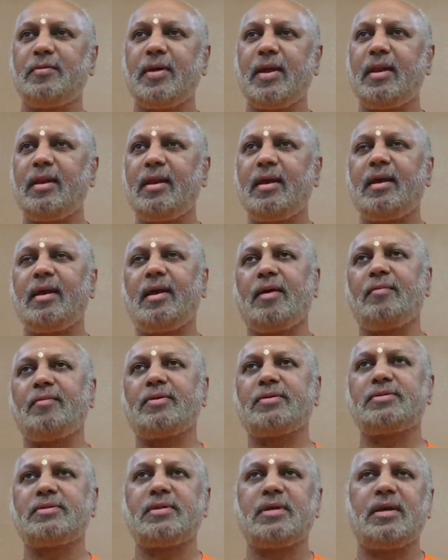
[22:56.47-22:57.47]
when I
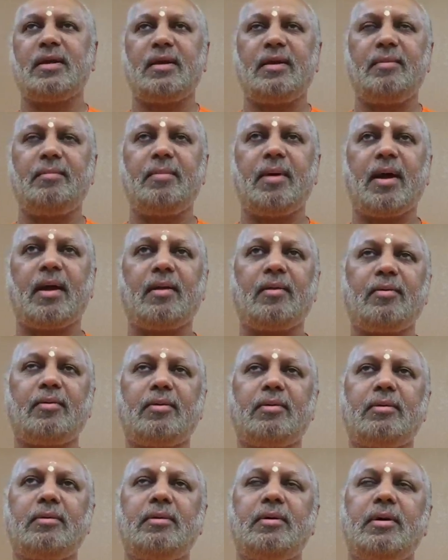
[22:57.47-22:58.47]
was in
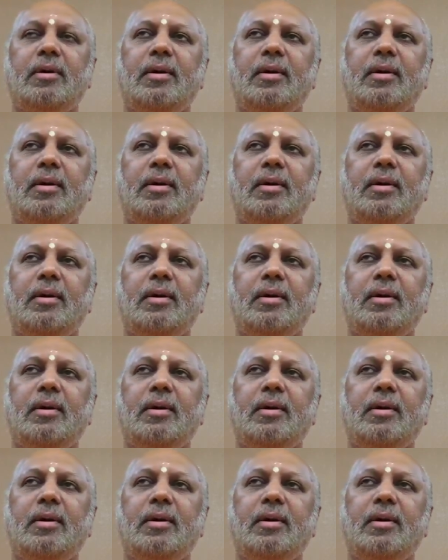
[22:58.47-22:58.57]
Bangalore,